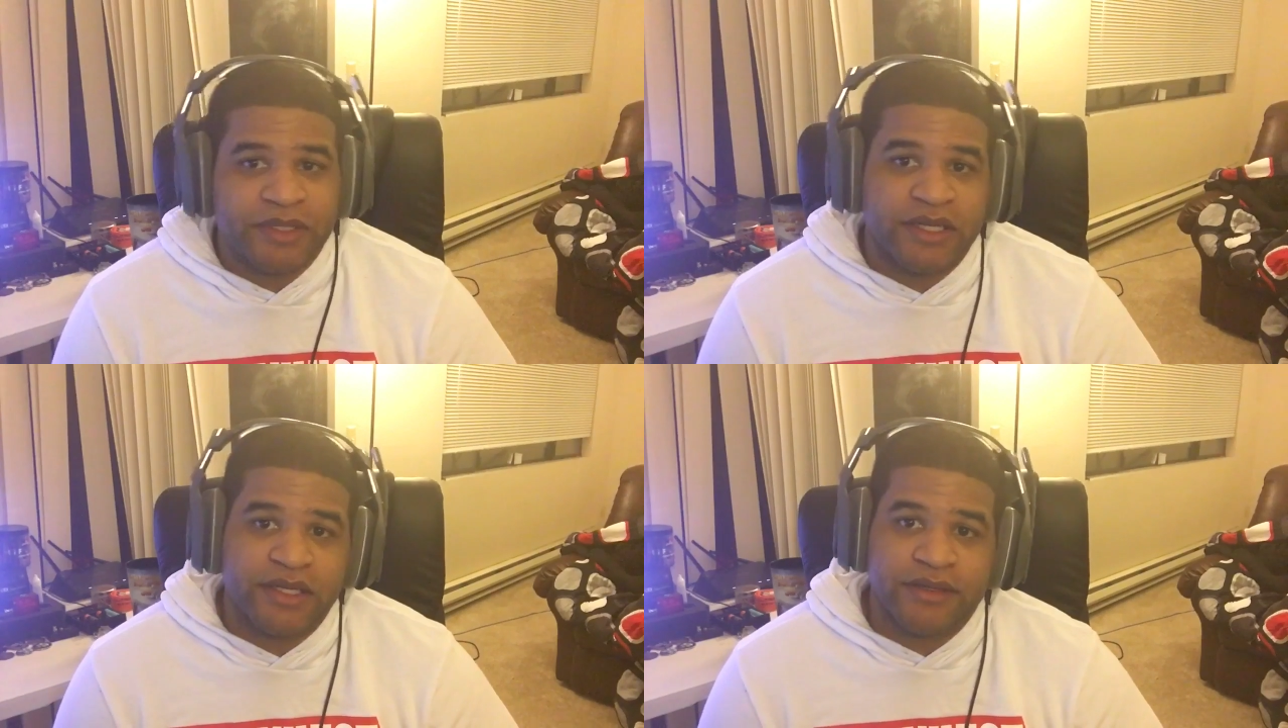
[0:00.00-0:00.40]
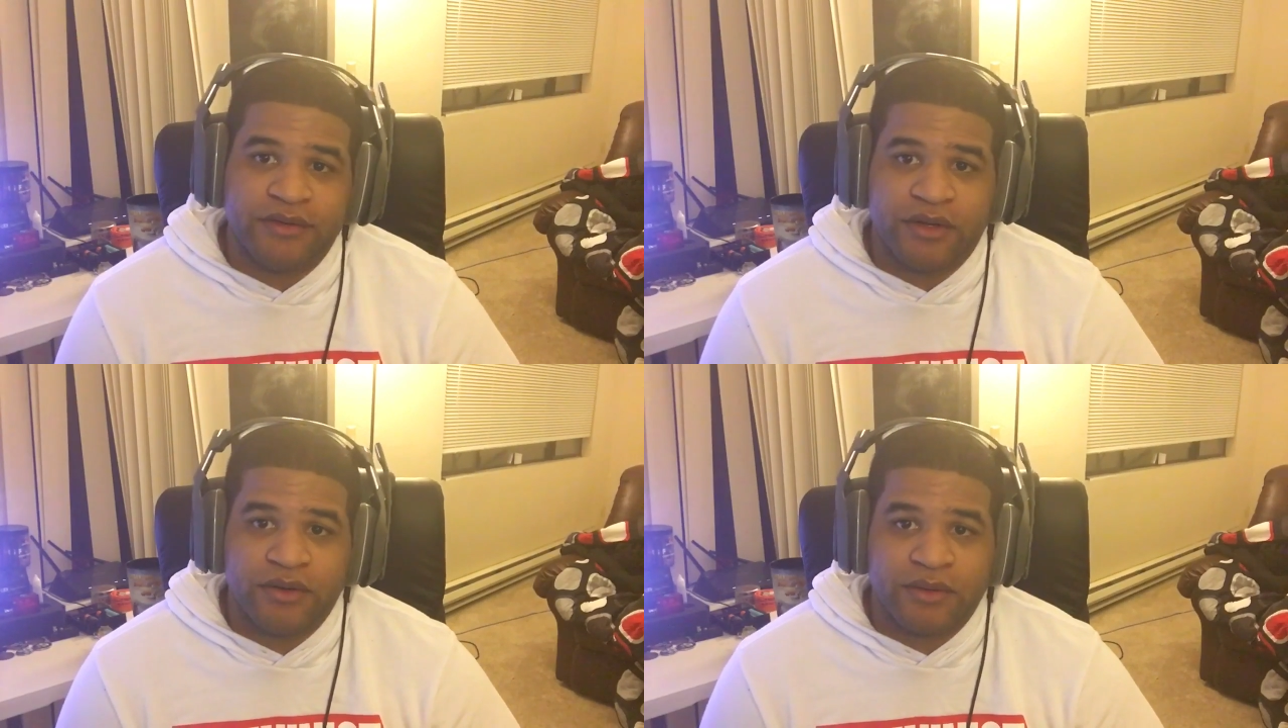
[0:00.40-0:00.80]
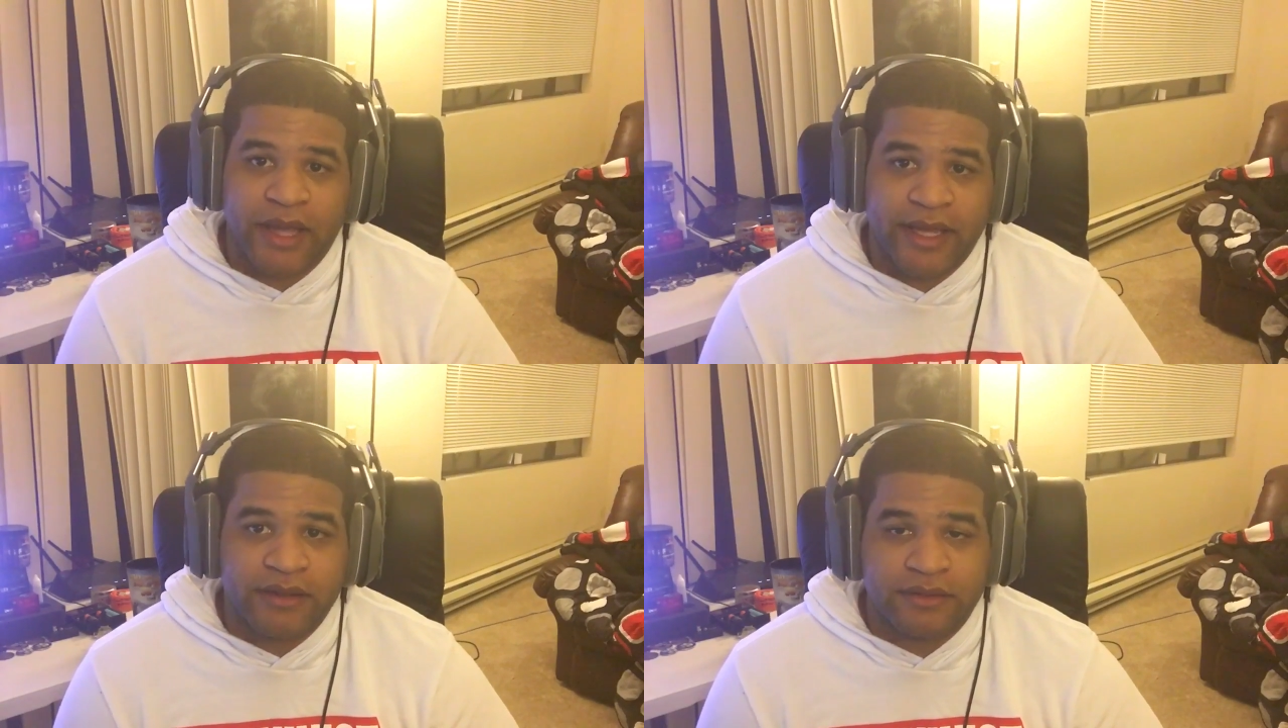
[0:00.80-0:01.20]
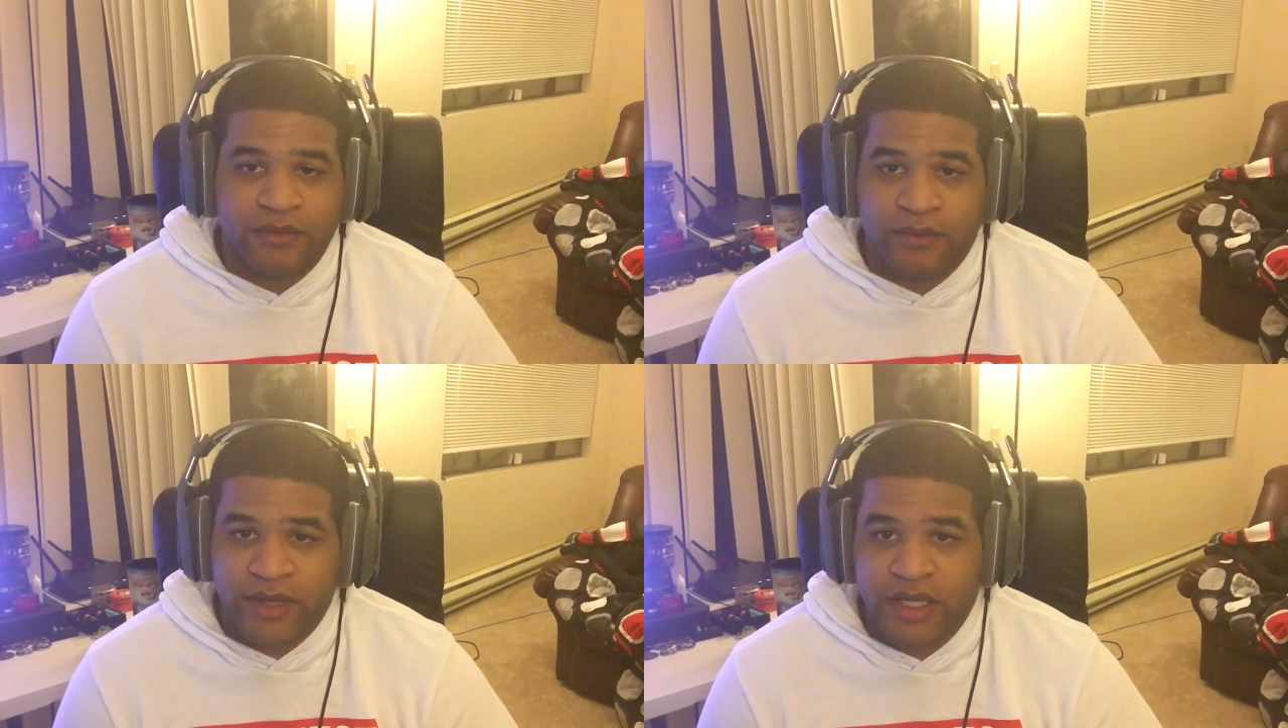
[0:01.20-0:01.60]
and you know, like
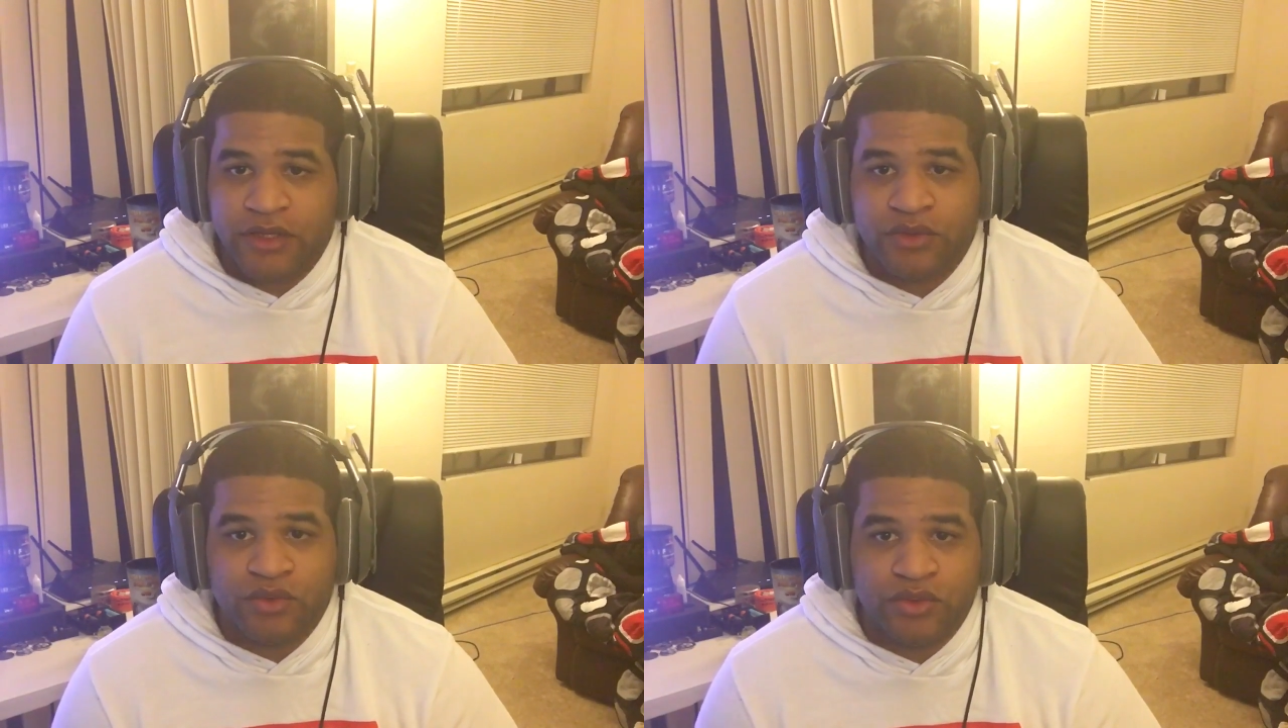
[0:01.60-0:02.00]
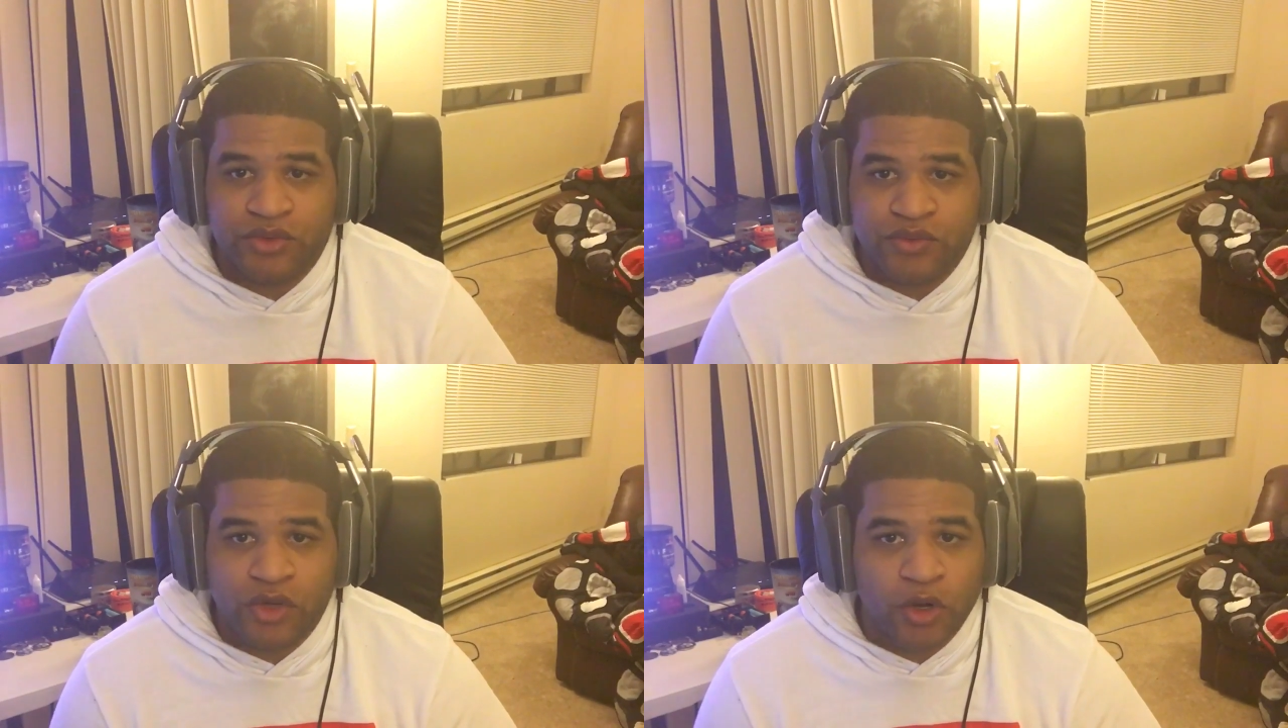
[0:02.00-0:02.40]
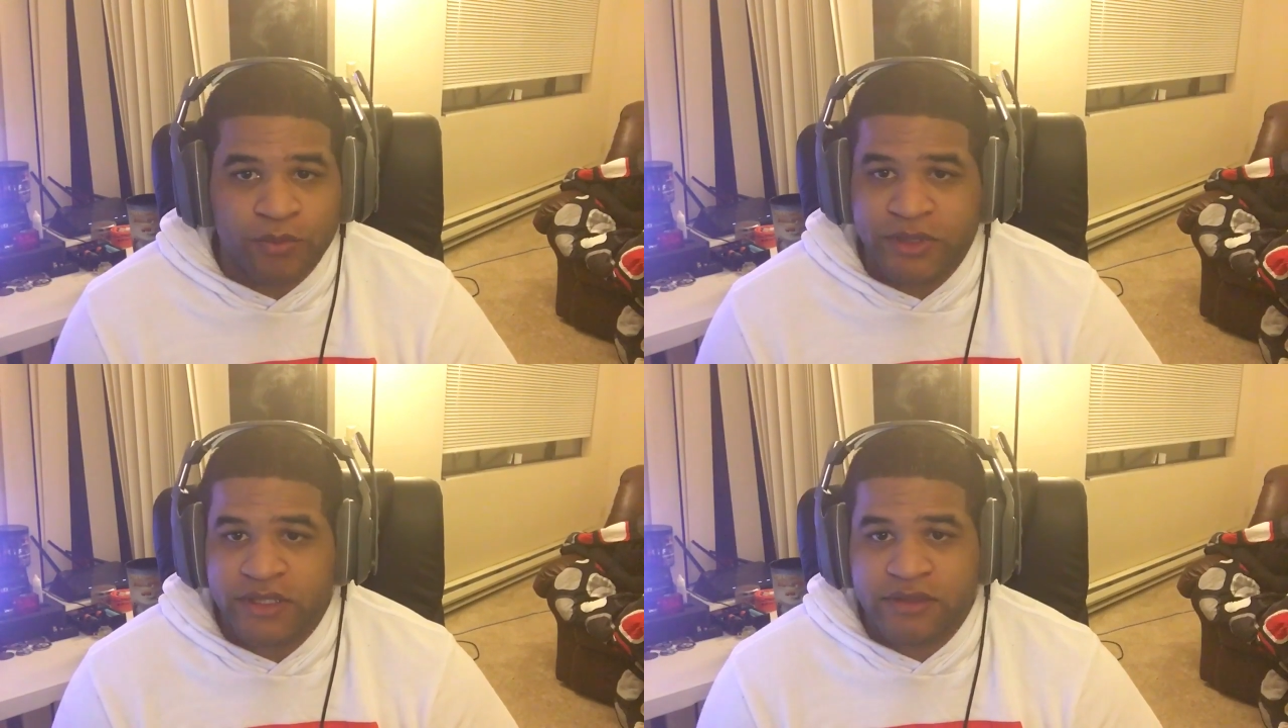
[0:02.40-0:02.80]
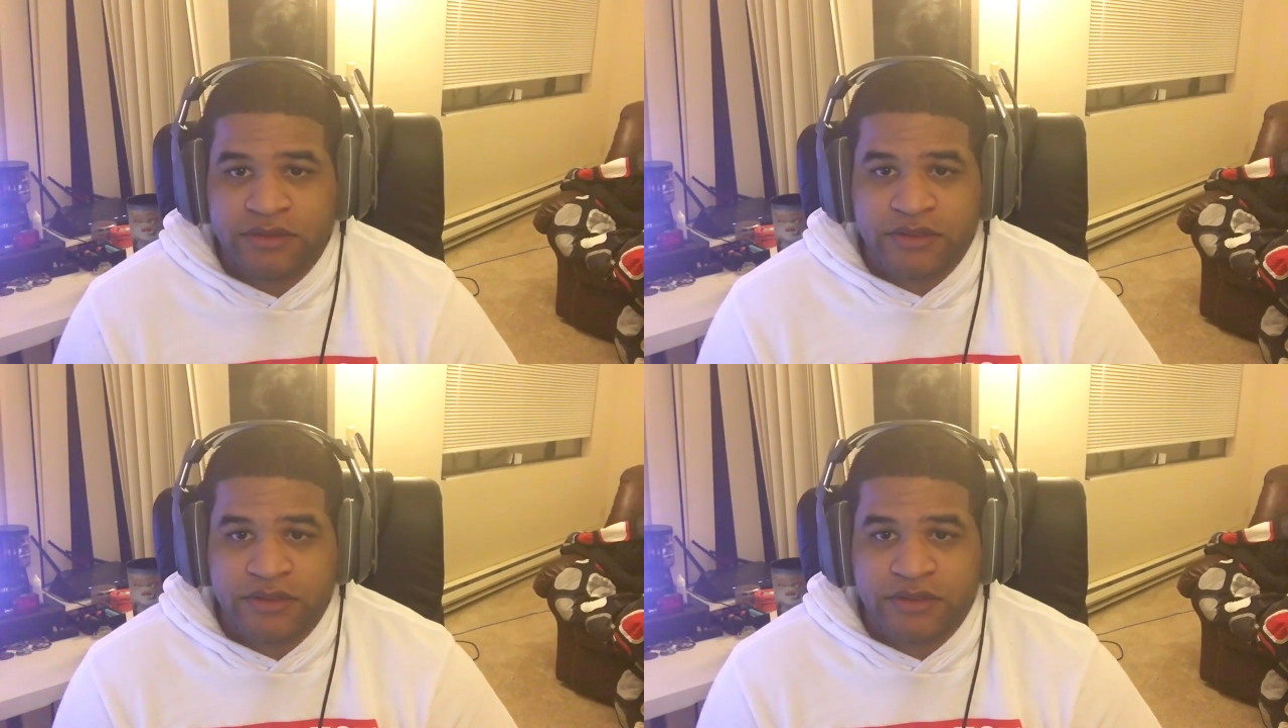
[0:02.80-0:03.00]
the way you open